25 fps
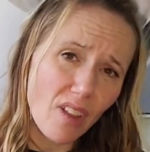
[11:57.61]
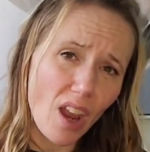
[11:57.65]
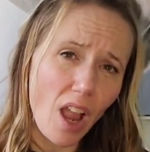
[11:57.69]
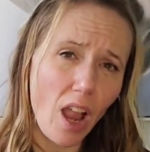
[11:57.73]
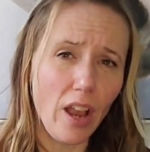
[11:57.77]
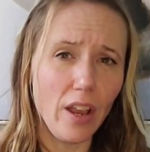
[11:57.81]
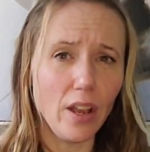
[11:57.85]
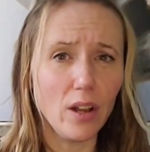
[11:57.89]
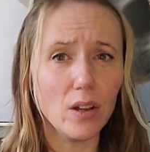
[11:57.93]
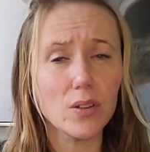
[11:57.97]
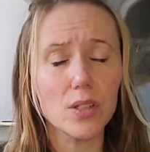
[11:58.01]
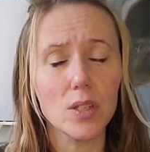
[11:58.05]

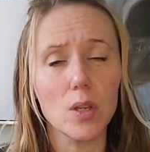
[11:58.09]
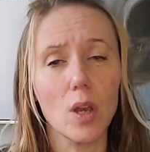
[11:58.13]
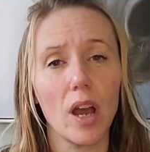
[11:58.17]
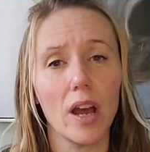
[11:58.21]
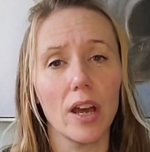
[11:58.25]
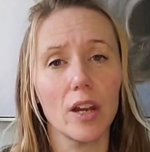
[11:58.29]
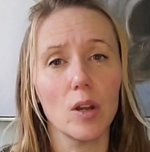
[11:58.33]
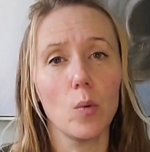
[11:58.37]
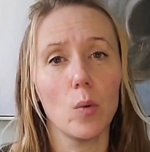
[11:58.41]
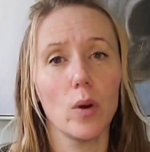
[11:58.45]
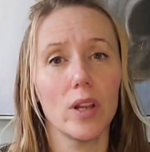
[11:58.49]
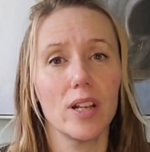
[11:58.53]
I also
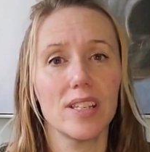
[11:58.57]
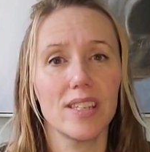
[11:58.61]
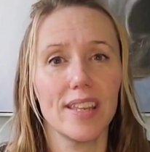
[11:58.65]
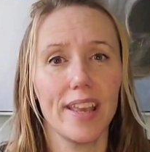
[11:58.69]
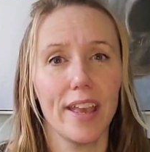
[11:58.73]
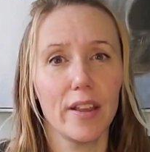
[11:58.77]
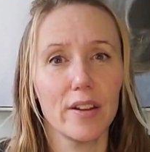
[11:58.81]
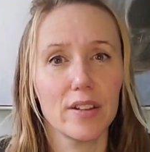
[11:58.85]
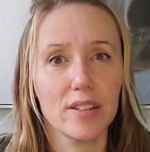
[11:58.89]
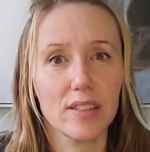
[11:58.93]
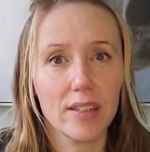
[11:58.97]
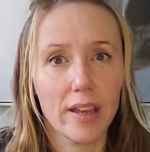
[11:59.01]
kind of want to
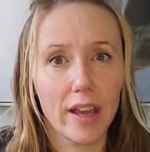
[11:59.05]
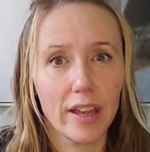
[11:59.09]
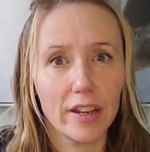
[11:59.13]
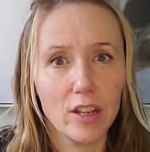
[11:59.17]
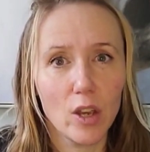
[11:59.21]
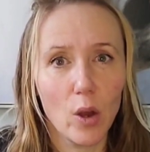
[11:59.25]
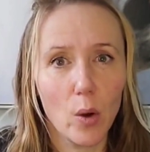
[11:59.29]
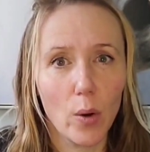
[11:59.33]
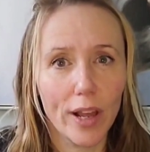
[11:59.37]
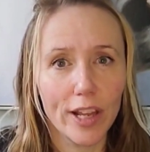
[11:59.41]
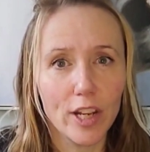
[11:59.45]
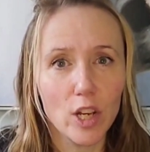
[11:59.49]
say, on a side
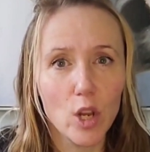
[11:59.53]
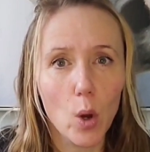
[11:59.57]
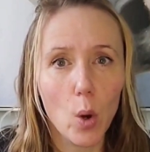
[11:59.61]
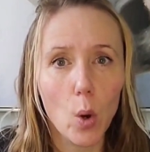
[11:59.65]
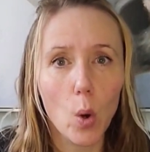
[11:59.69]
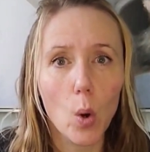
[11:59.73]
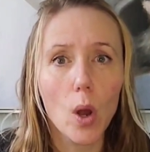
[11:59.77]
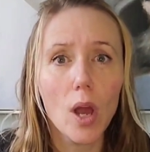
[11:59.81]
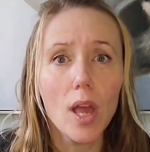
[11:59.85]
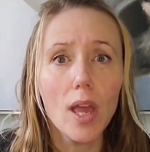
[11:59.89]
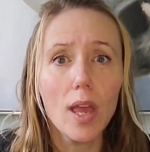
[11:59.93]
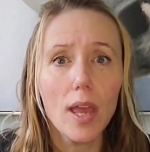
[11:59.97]
note, I
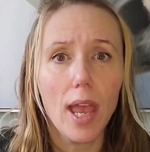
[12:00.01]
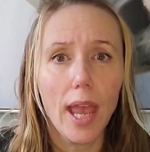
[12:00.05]
know